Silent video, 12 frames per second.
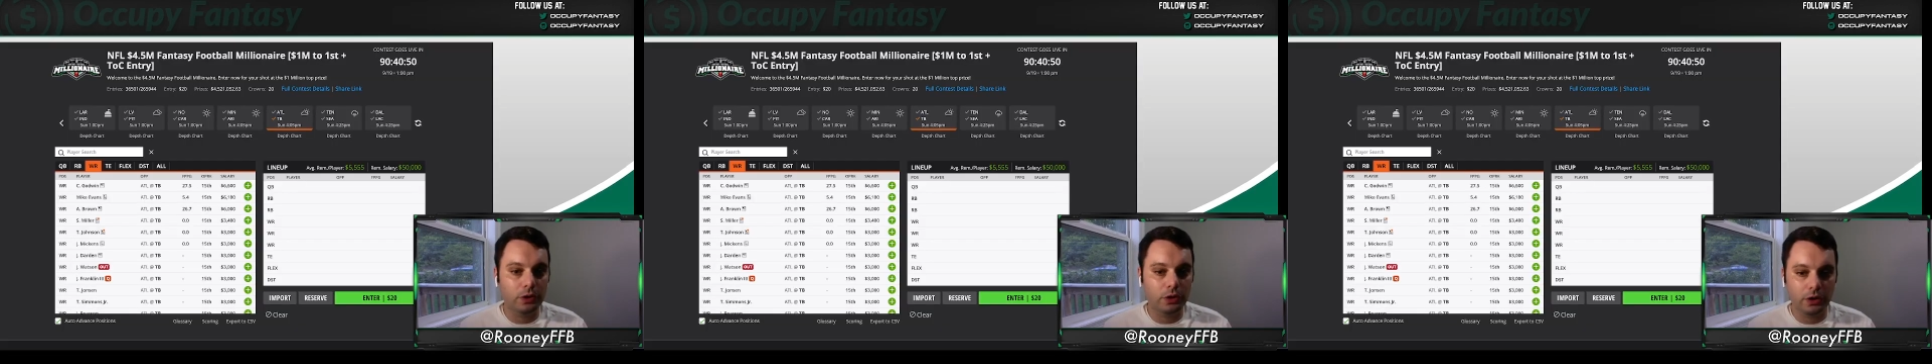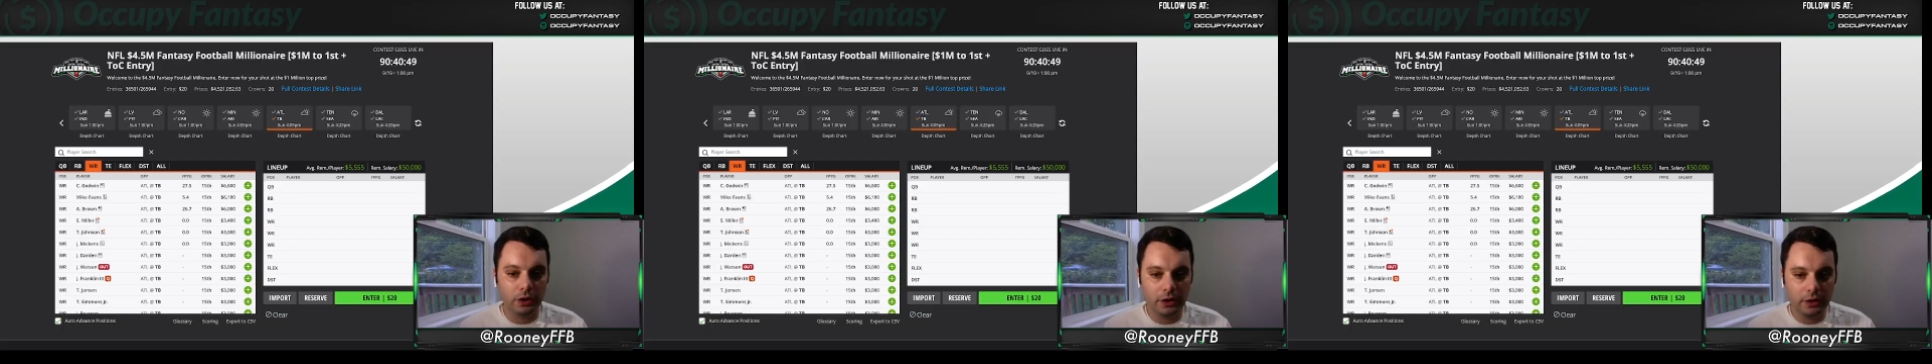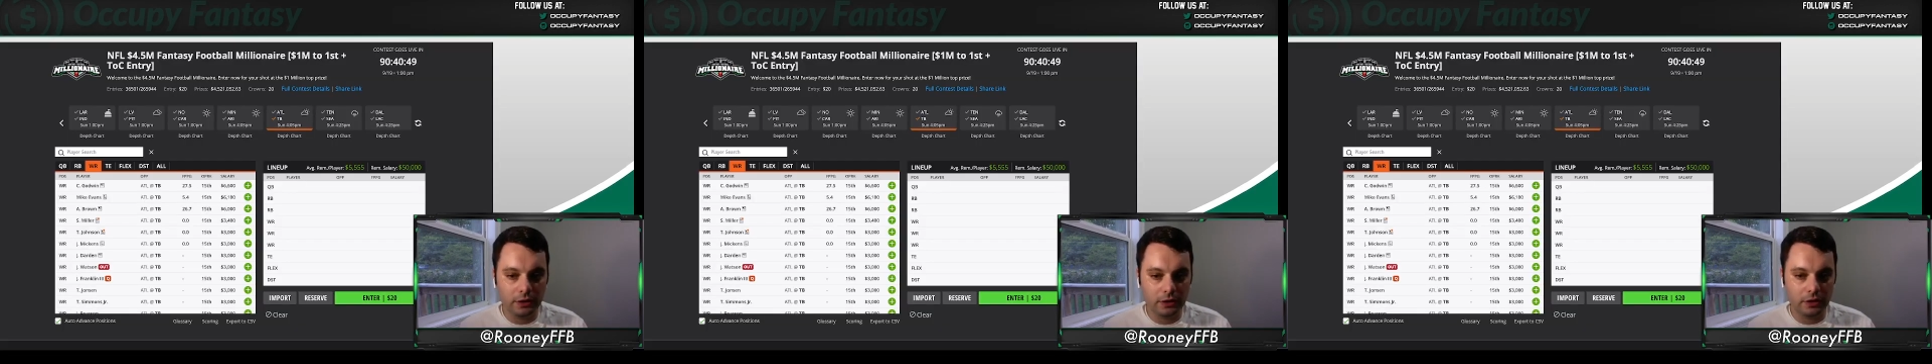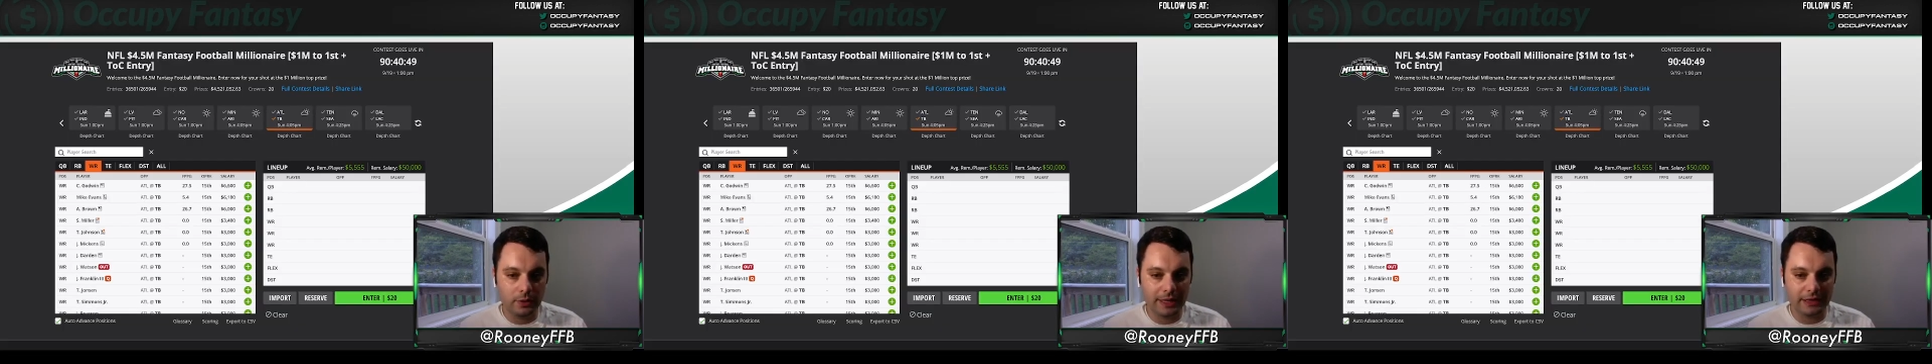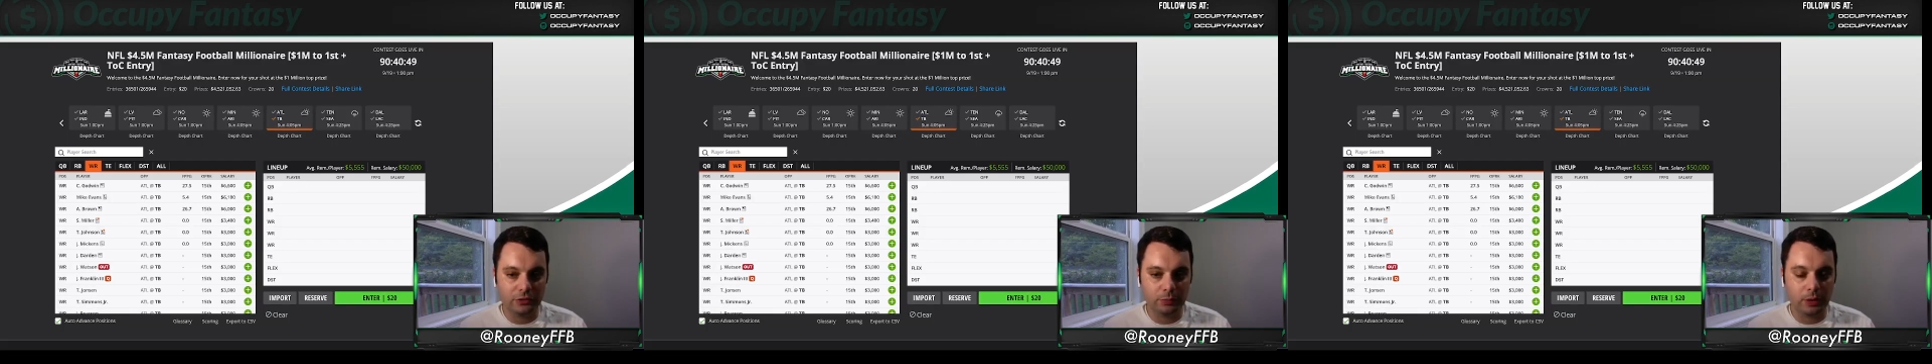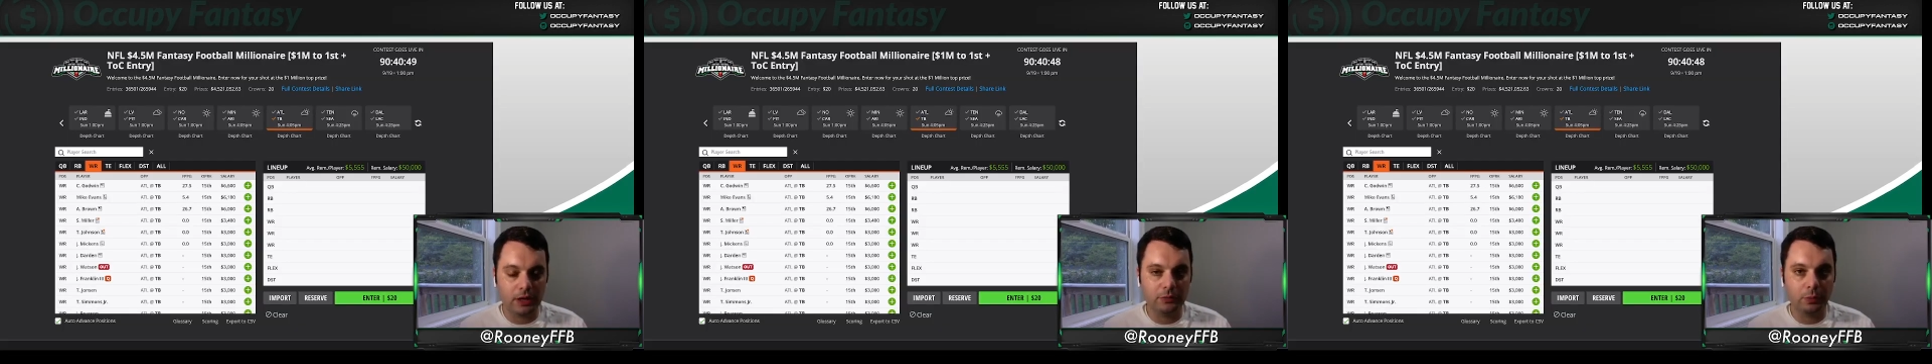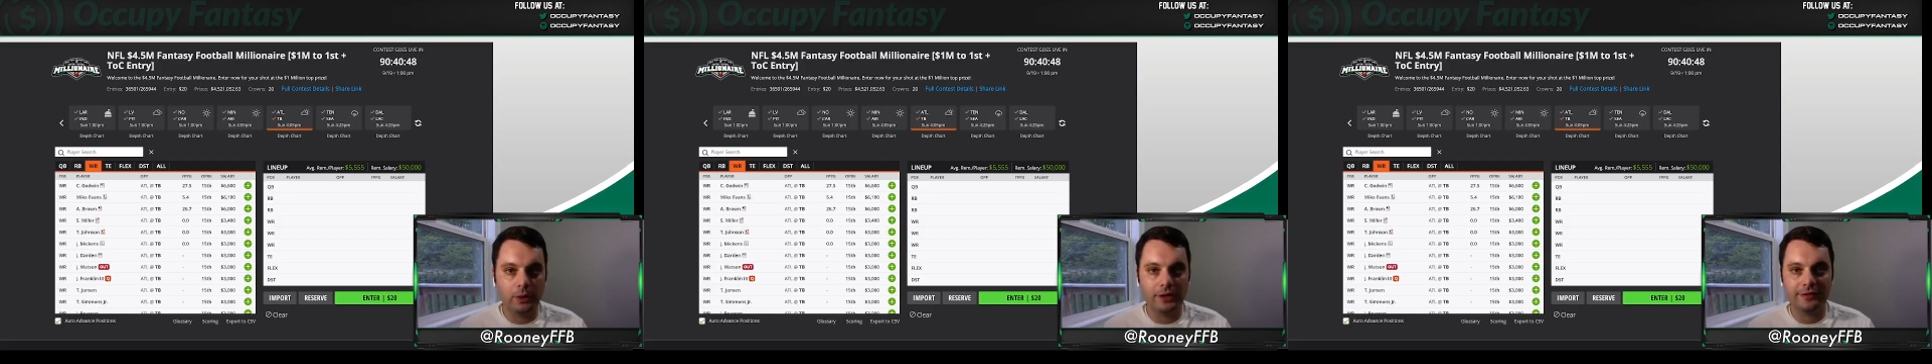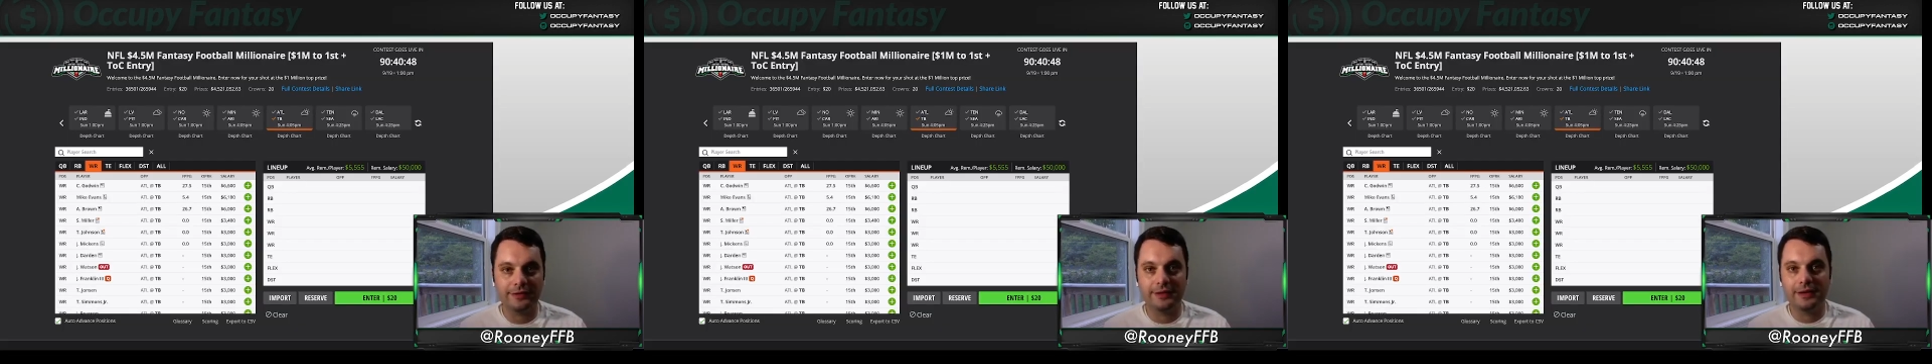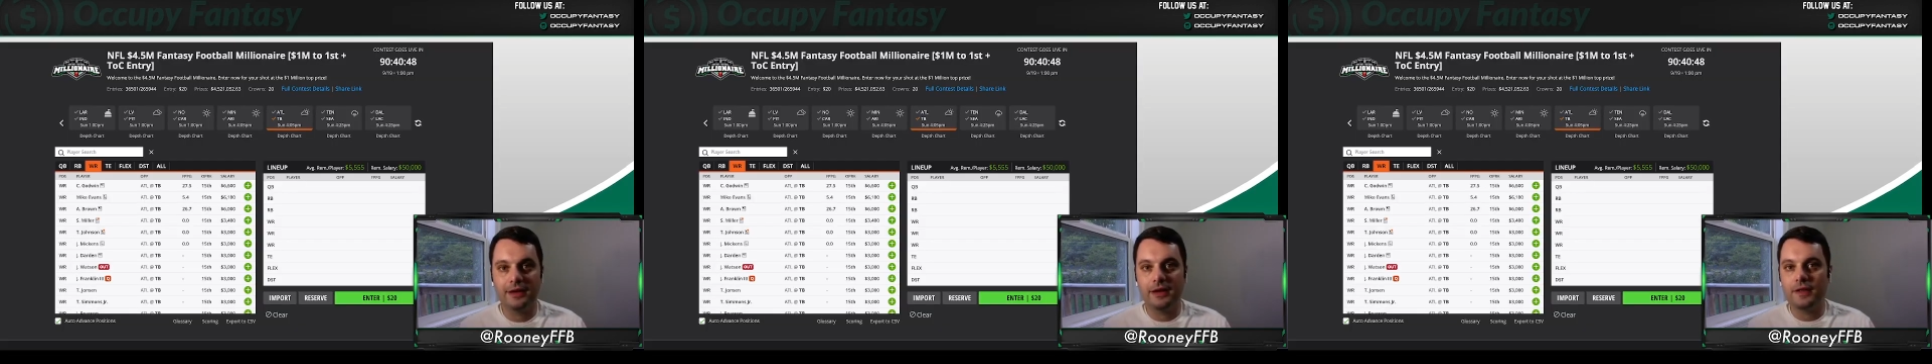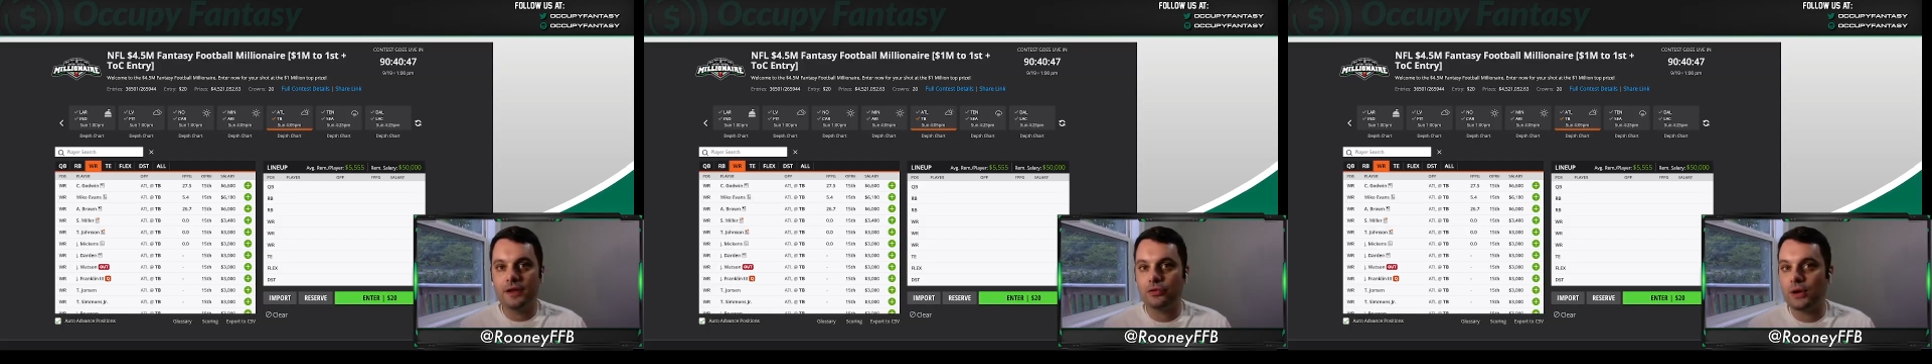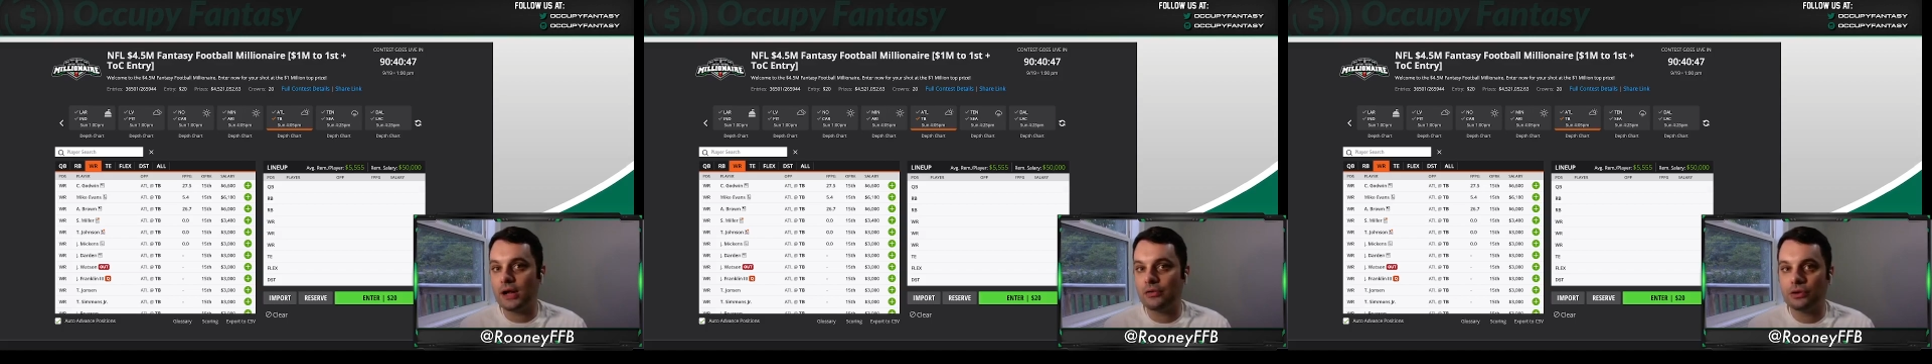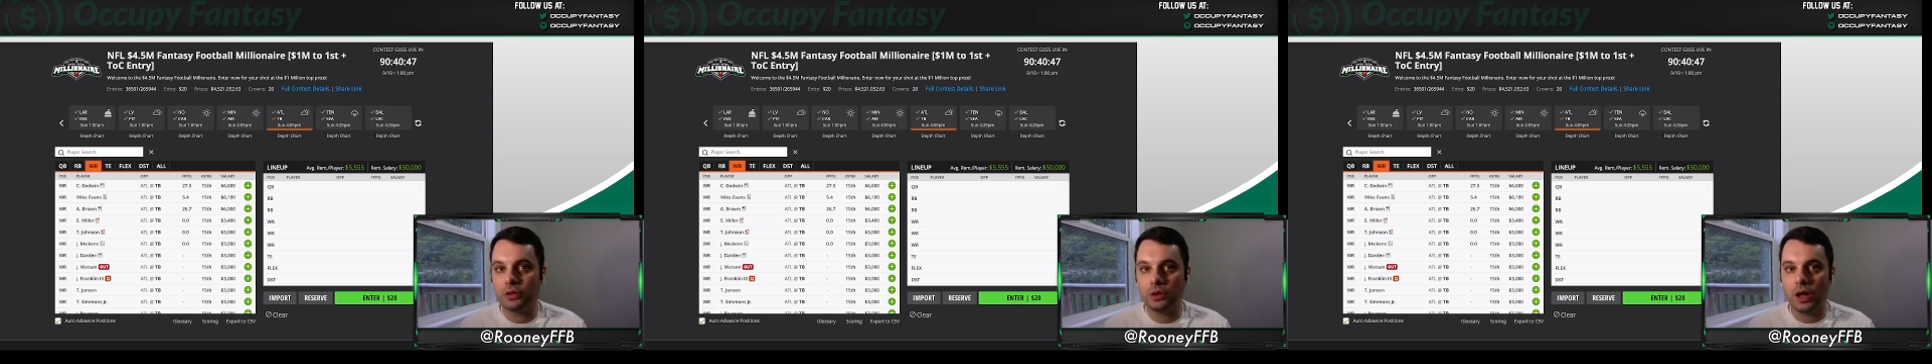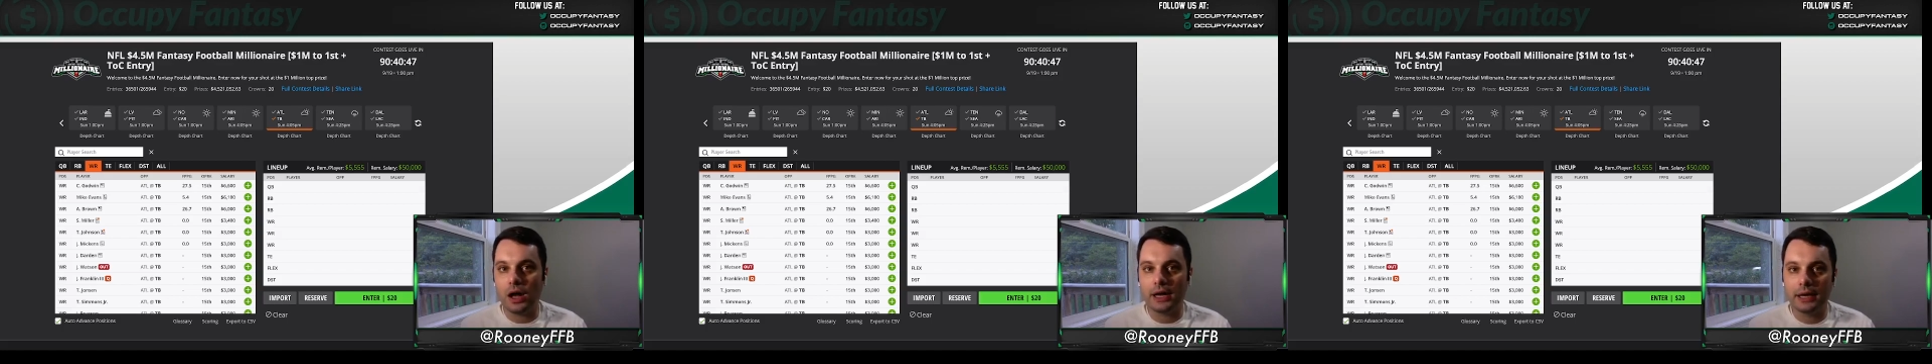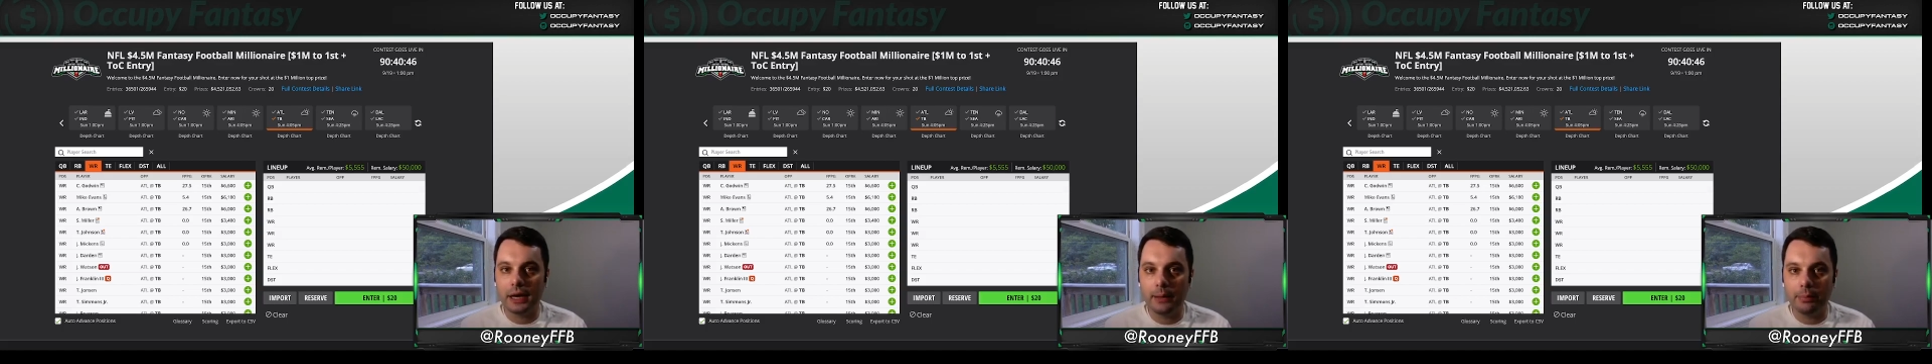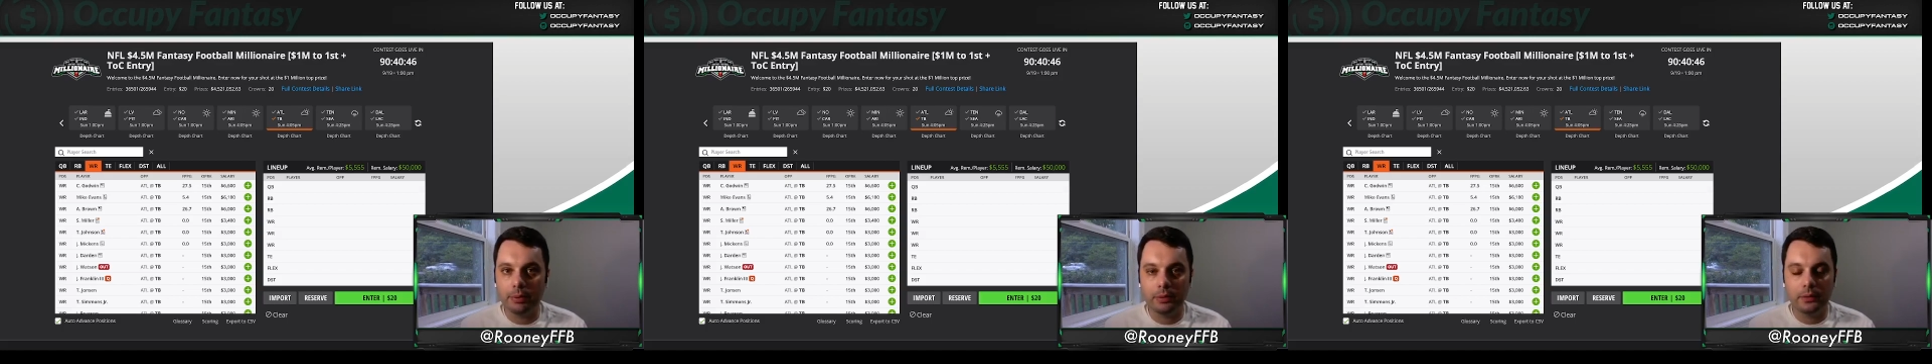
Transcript: good, you know, at these price points that you're actually locking up